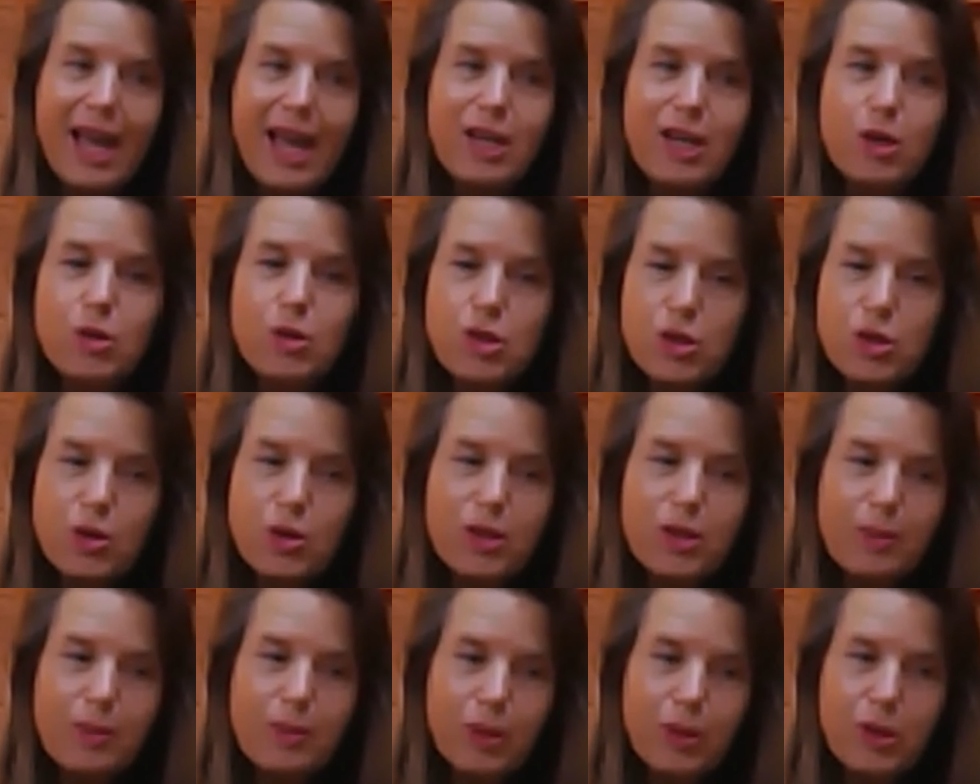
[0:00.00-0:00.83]
and you
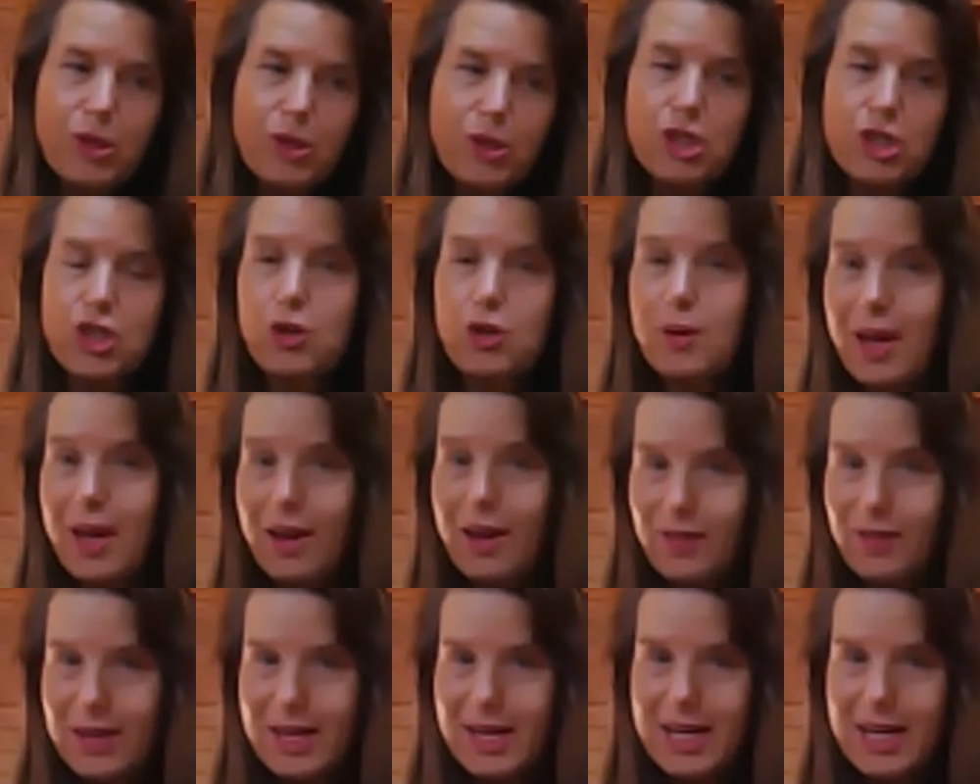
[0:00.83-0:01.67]
do them because you
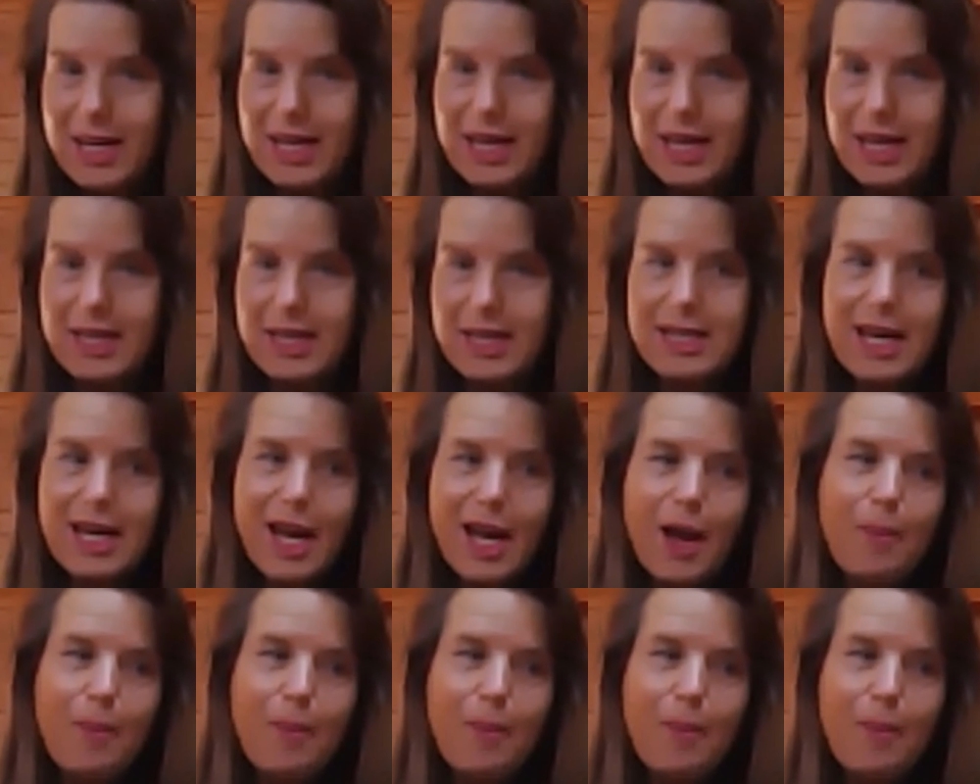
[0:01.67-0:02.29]
have a need,